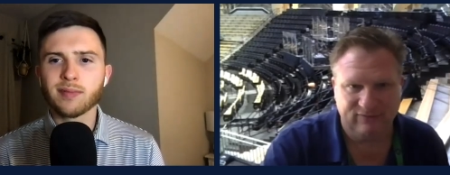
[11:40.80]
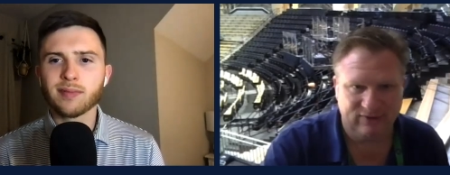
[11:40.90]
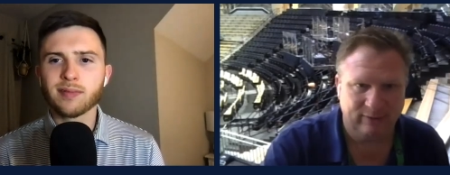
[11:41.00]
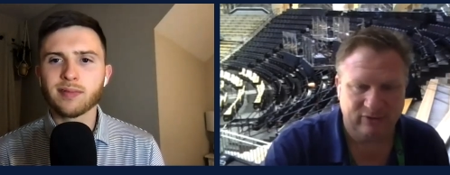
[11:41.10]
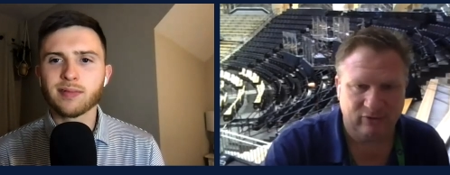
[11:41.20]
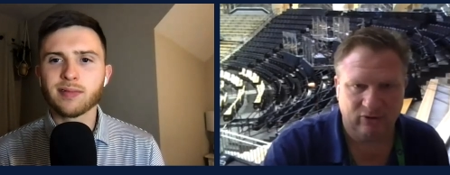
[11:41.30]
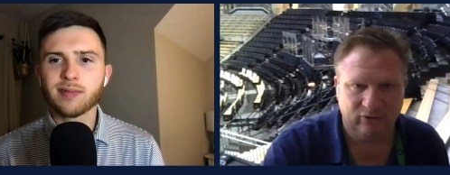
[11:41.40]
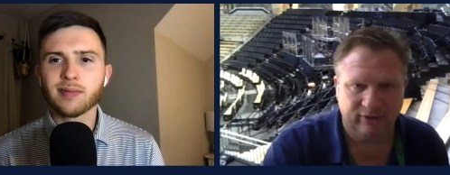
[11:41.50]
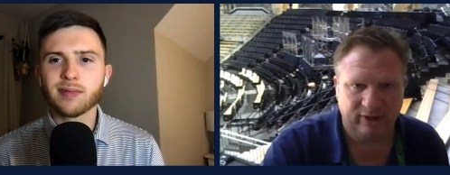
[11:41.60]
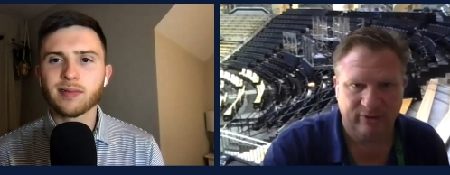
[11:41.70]
Speaker 1: got to be
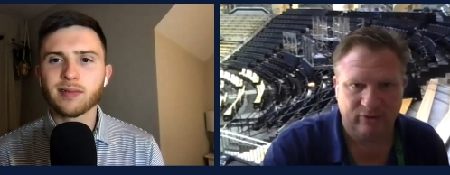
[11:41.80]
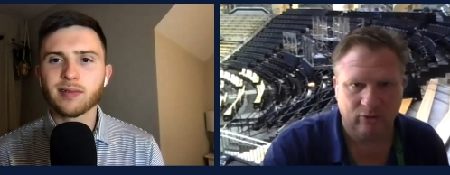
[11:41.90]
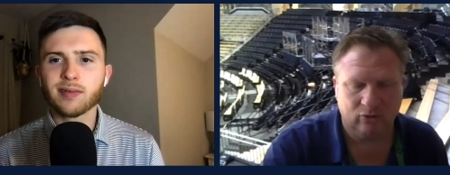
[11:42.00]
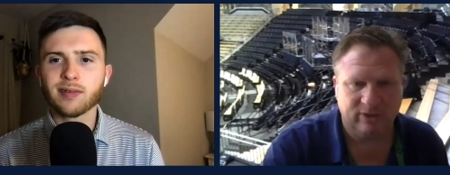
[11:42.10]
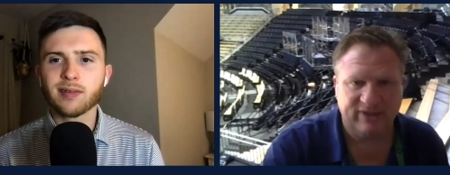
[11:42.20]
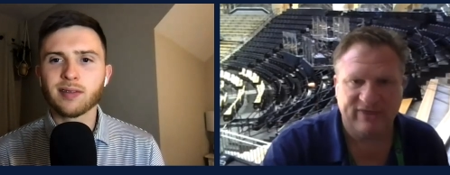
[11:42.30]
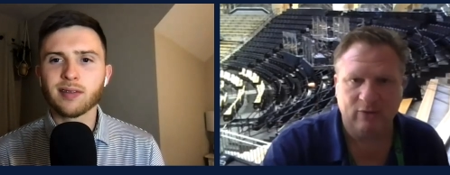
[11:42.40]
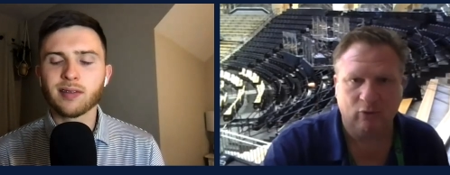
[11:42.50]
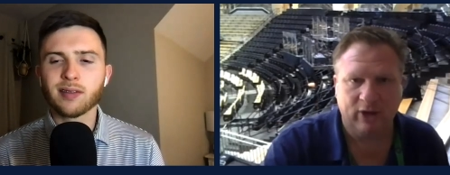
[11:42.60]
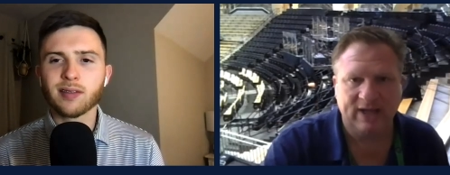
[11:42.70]
critical, got to be critical. But I think
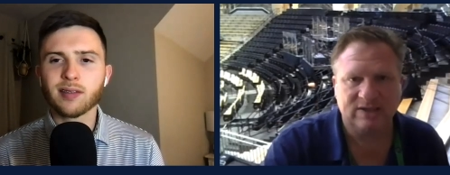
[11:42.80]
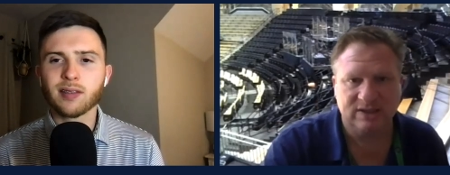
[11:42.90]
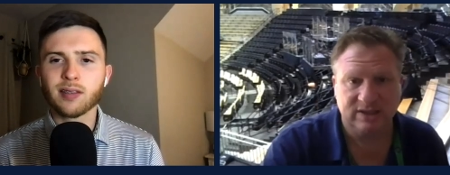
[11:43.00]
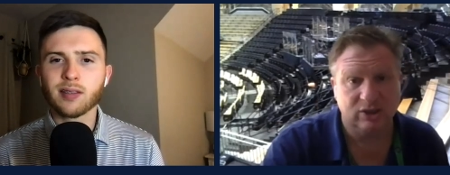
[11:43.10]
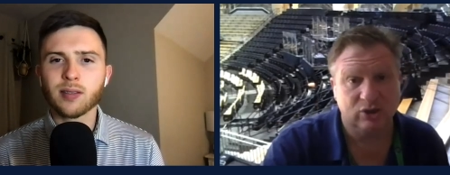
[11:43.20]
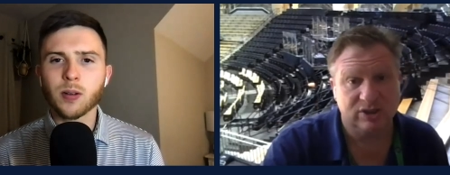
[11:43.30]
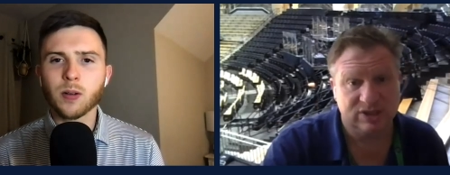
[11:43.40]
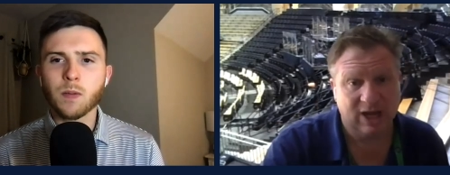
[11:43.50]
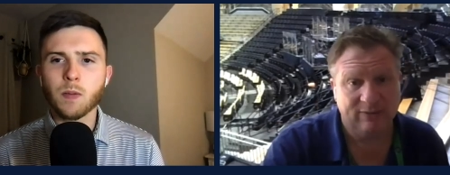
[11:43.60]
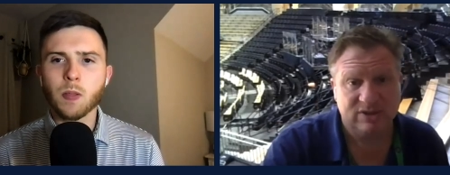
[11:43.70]
Roy actually did a good
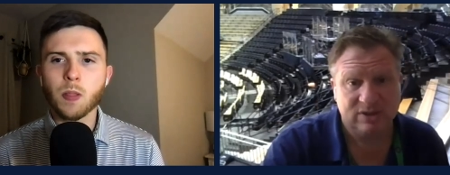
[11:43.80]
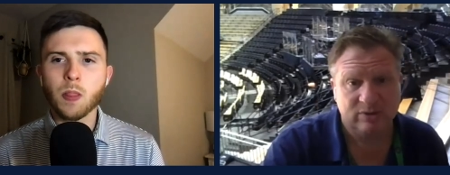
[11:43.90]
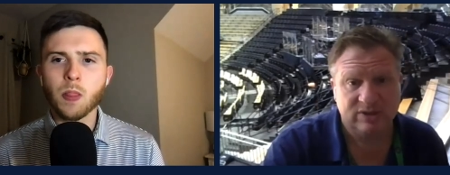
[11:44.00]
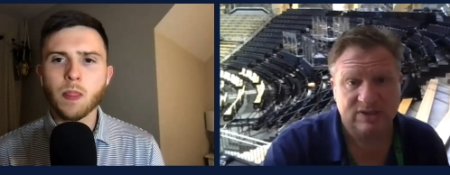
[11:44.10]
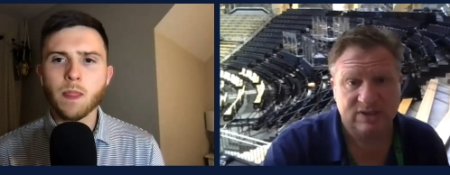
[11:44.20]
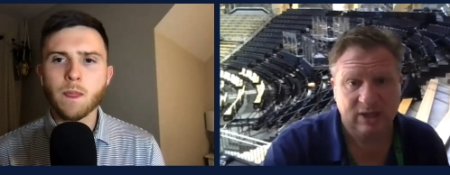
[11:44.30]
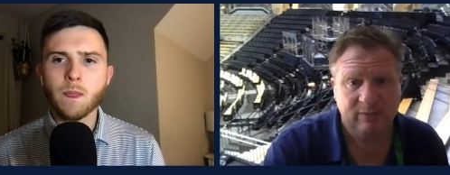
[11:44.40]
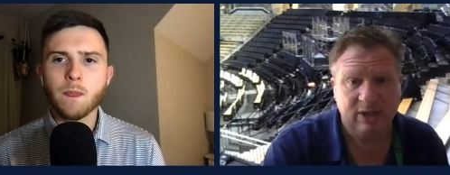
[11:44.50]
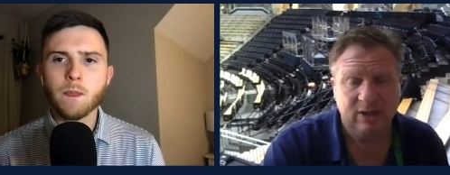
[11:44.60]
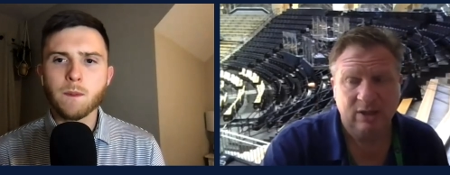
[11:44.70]
job this year with this
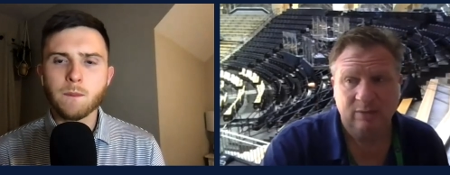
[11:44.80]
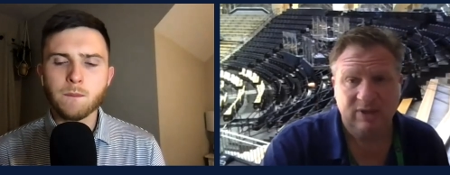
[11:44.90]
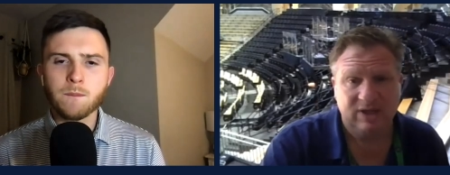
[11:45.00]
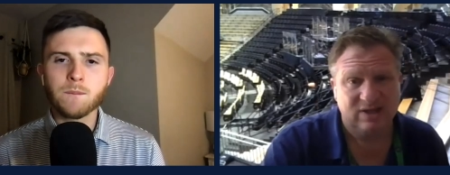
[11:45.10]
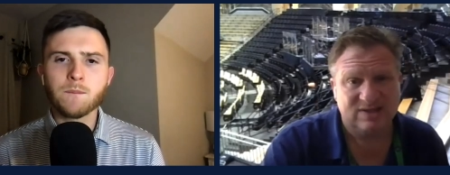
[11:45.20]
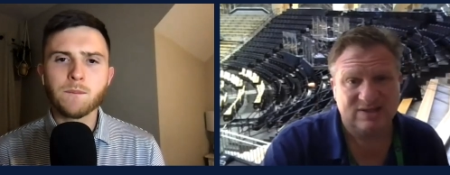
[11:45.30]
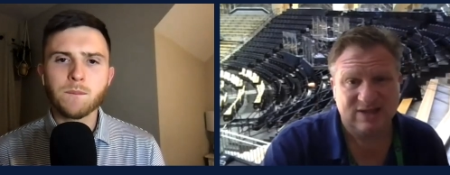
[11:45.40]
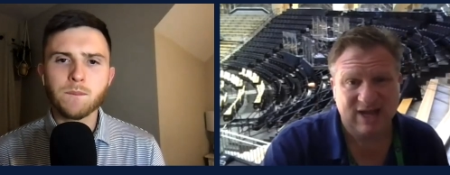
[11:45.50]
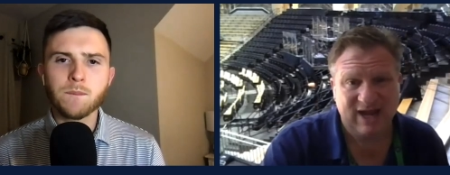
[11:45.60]
team because mm-hmm.